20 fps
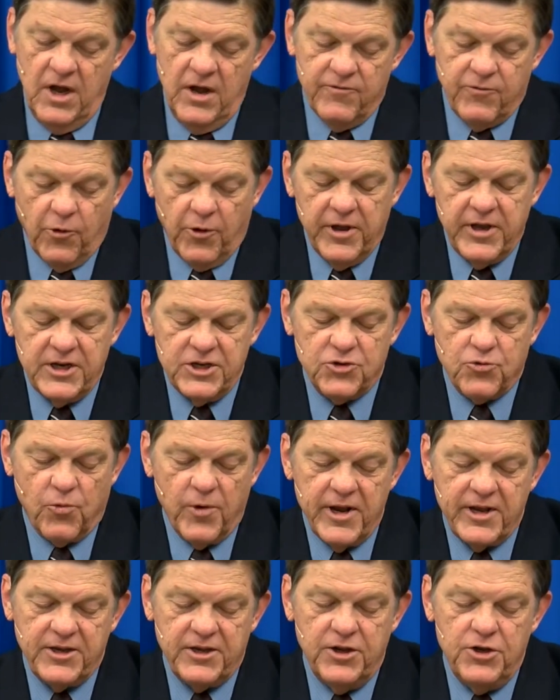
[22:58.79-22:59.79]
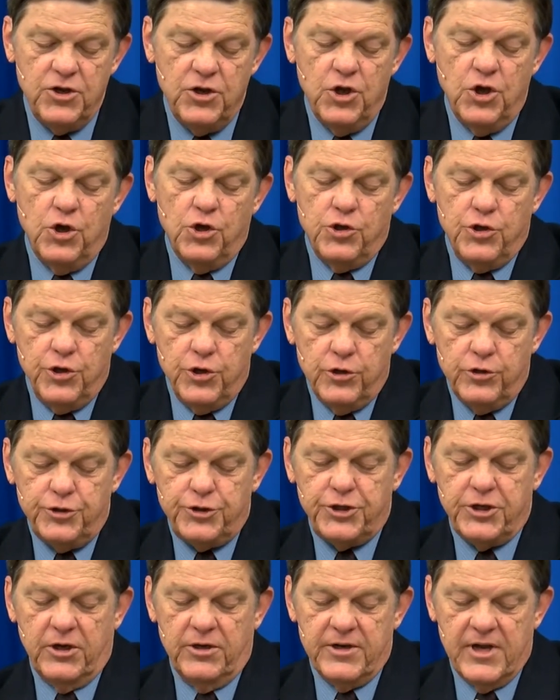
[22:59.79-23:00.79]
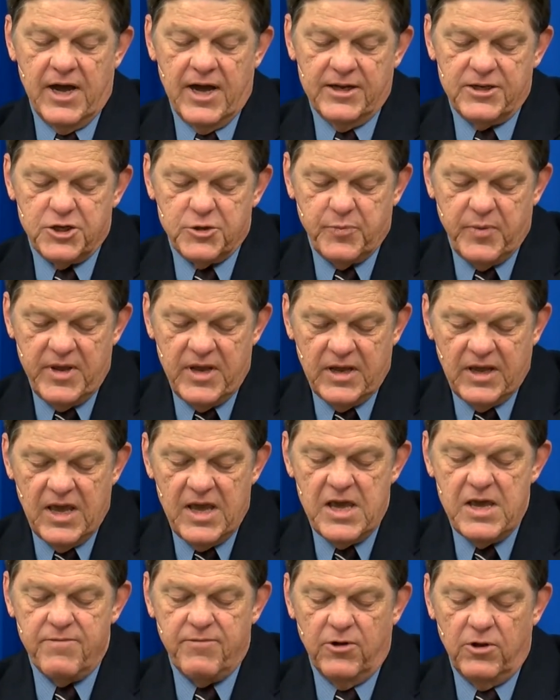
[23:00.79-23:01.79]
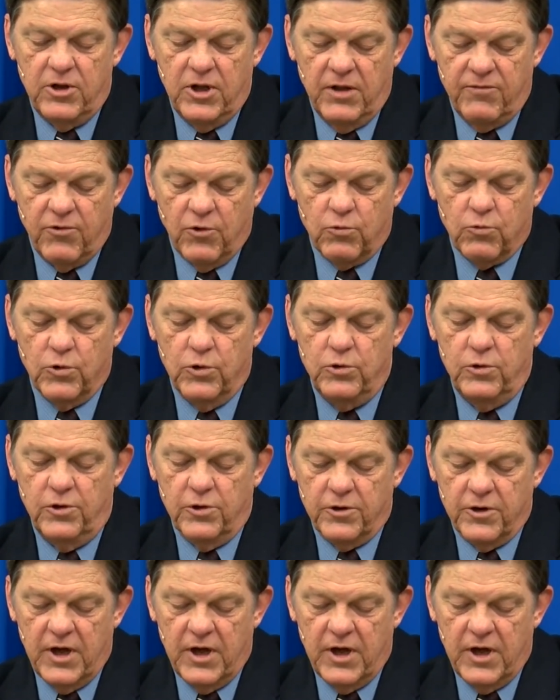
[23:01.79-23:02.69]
For it is written, you shall not speak evil of a ruler